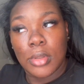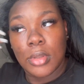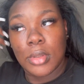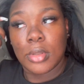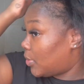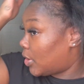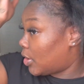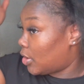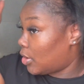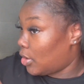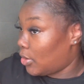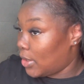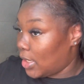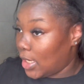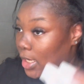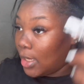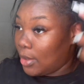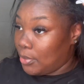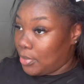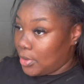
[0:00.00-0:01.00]
We're gonna go
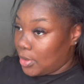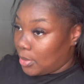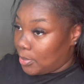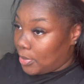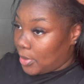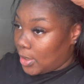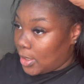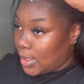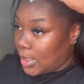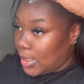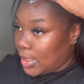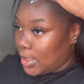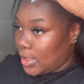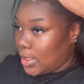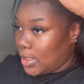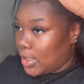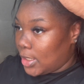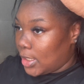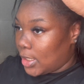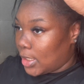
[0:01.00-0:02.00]
ahead and put a part in
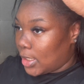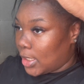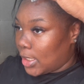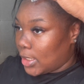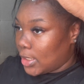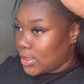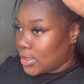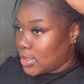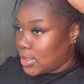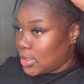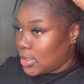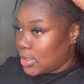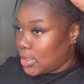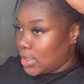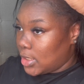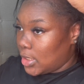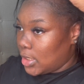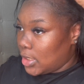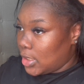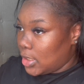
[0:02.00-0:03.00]
it now that I can
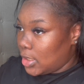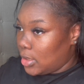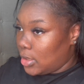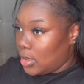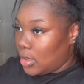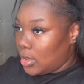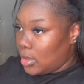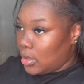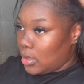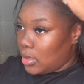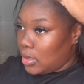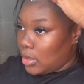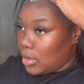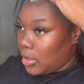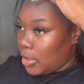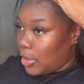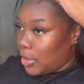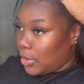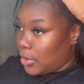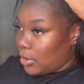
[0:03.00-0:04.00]
see
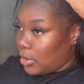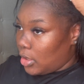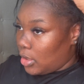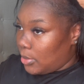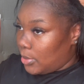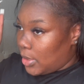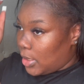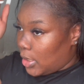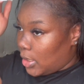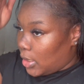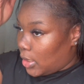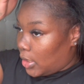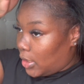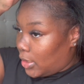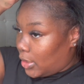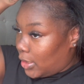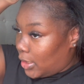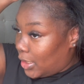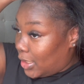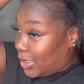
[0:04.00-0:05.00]
a little bit
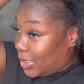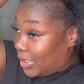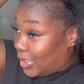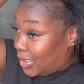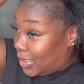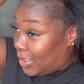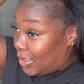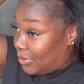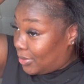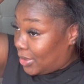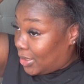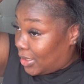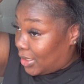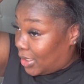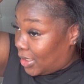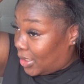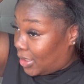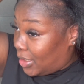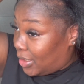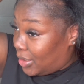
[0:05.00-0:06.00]
clearer
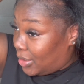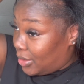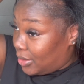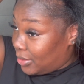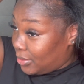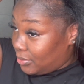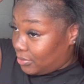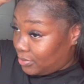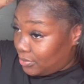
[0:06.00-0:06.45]
now.